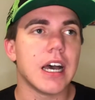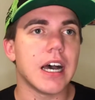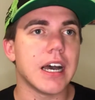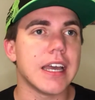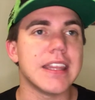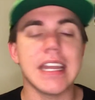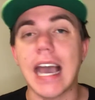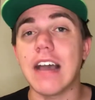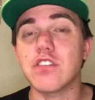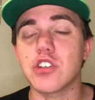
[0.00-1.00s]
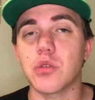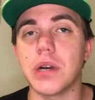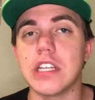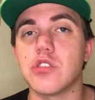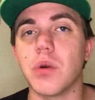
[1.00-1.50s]
Uh, and then after
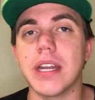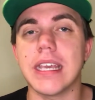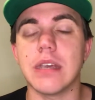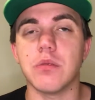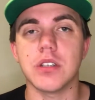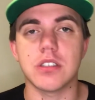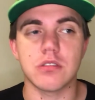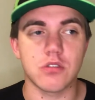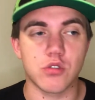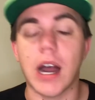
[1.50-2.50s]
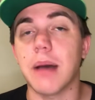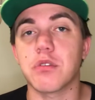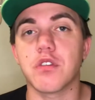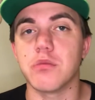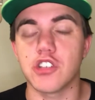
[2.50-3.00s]
2020, he was
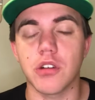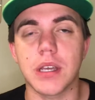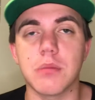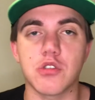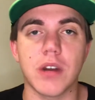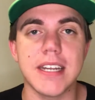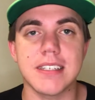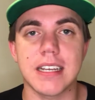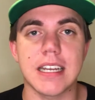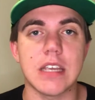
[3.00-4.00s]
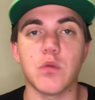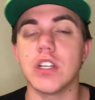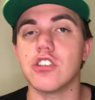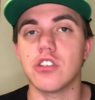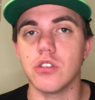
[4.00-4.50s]
dropped from Joe Gibbs Racing, and he
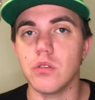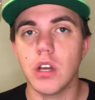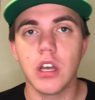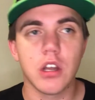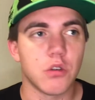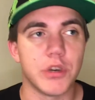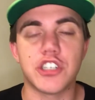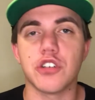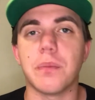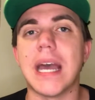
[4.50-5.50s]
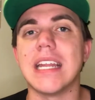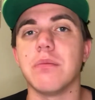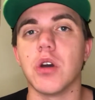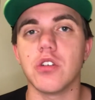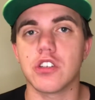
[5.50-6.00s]
went to Richard Petty
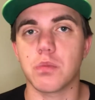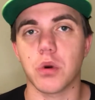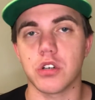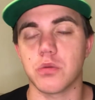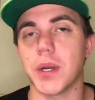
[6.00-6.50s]
Motorsports,